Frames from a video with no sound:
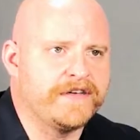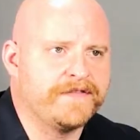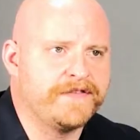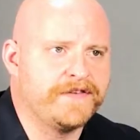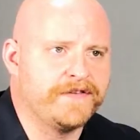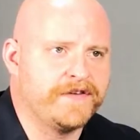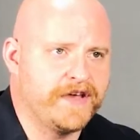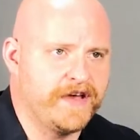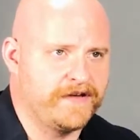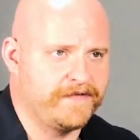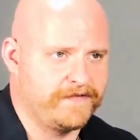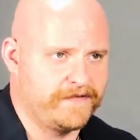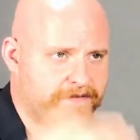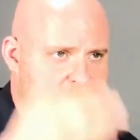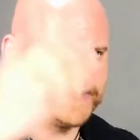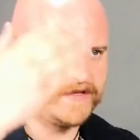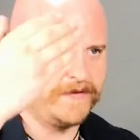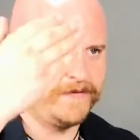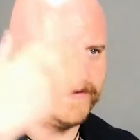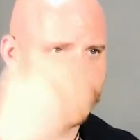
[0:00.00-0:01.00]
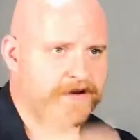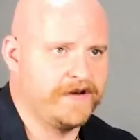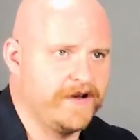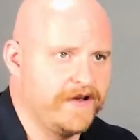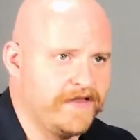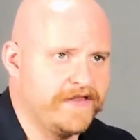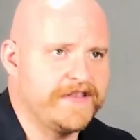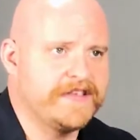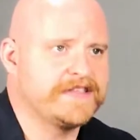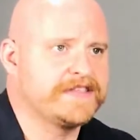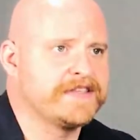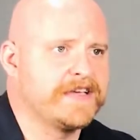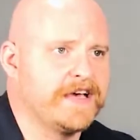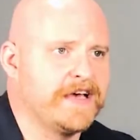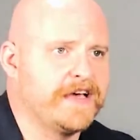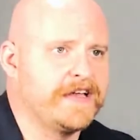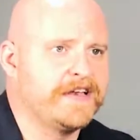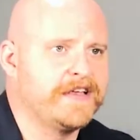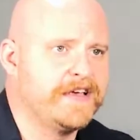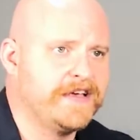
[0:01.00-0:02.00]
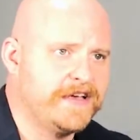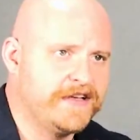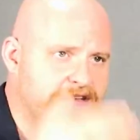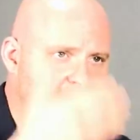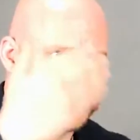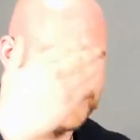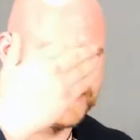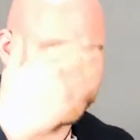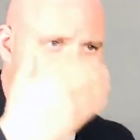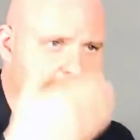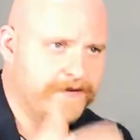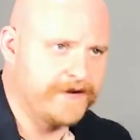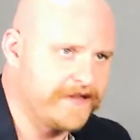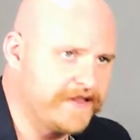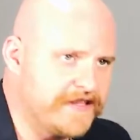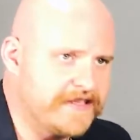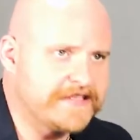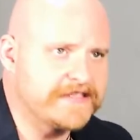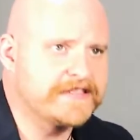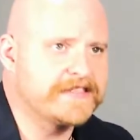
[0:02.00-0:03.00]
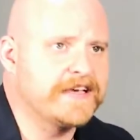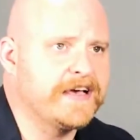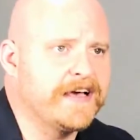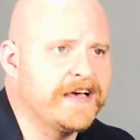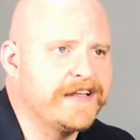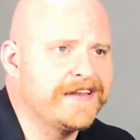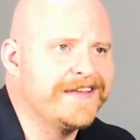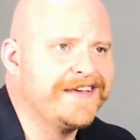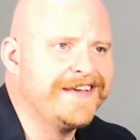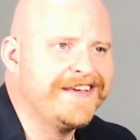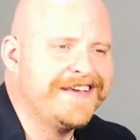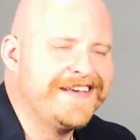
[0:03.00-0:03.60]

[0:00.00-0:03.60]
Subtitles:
If you cut from someone on this side to someone on this side,